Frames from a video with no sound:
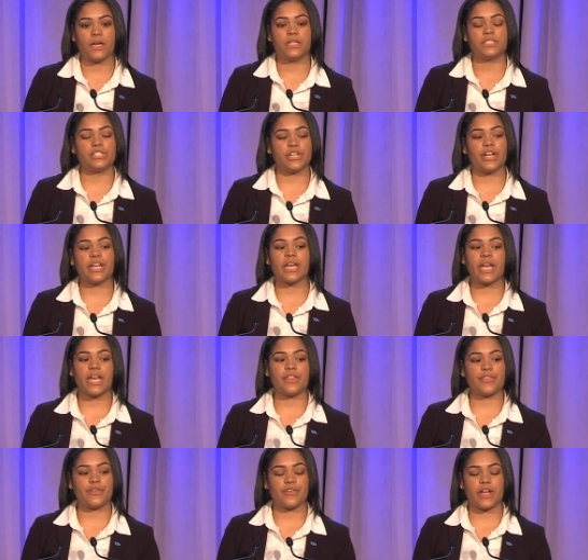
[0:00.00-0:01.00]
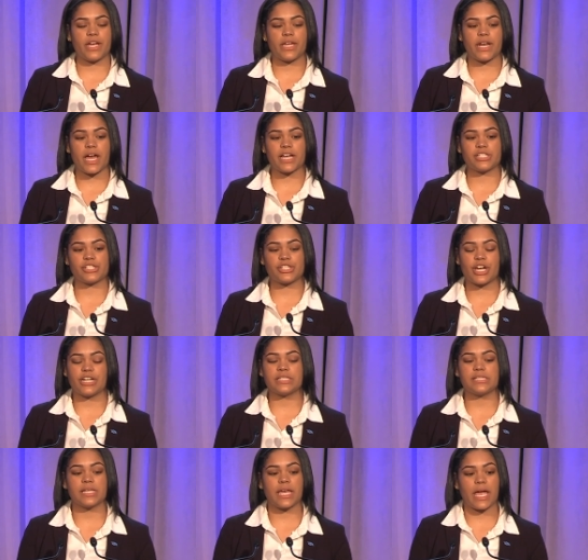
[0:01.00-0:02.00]
During eighth grade, I started
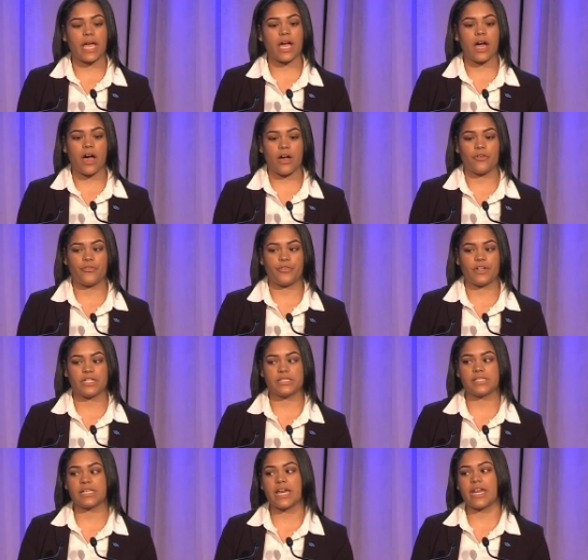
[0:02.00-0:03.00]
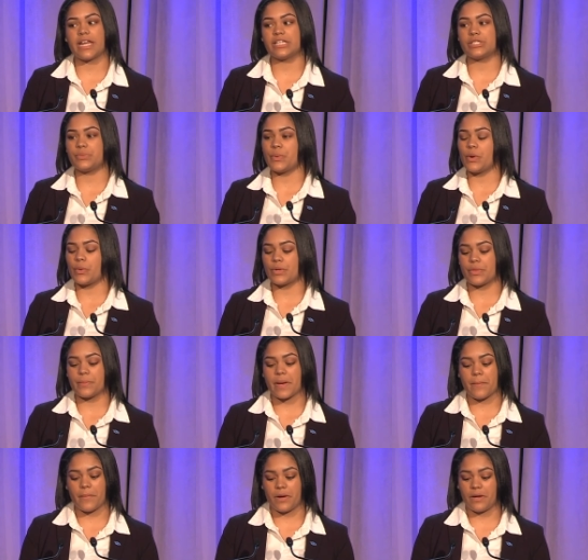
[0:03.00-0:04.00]
to gain confidence and I spoke with
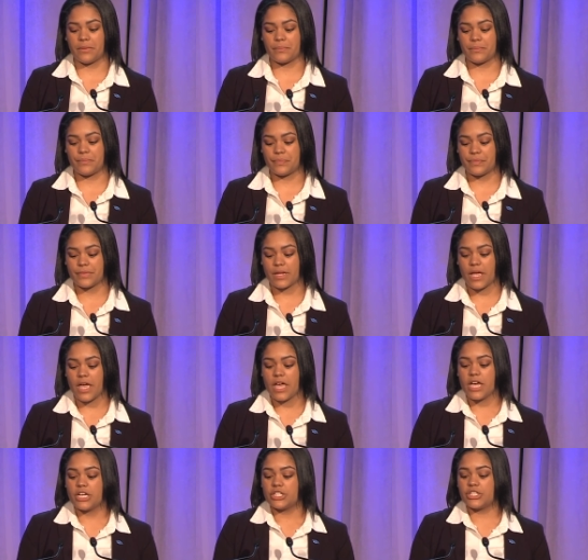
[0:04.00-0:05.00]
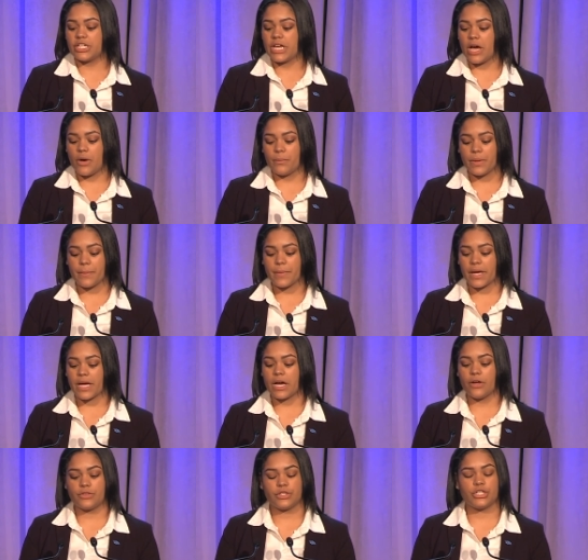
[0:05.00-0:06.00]
my mom. She helped me make
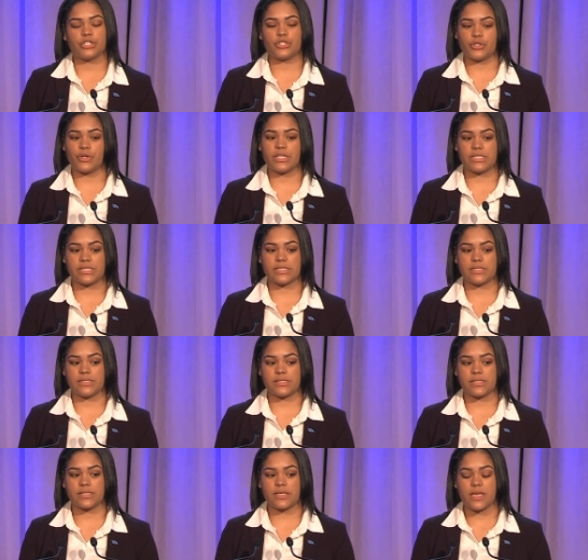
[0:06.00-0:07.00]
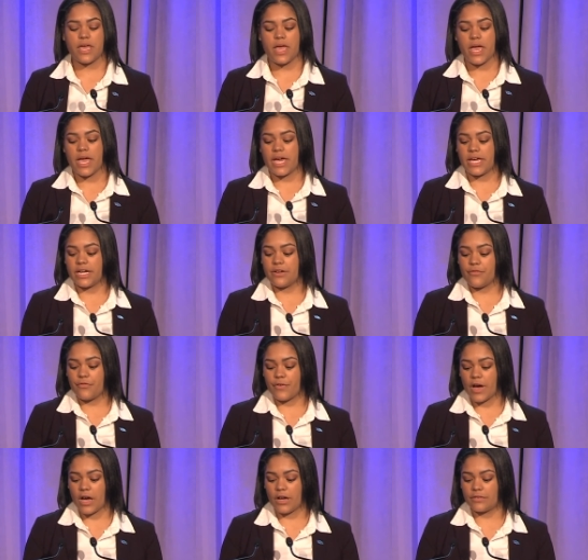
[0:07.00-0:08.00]
healthier choices. It
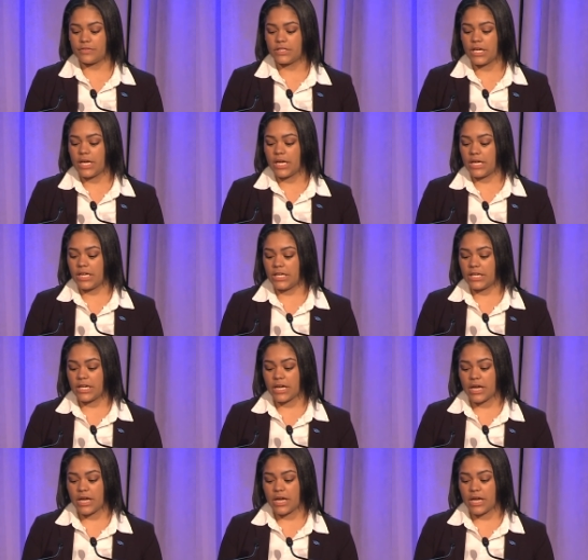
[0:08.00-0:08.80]
involved eating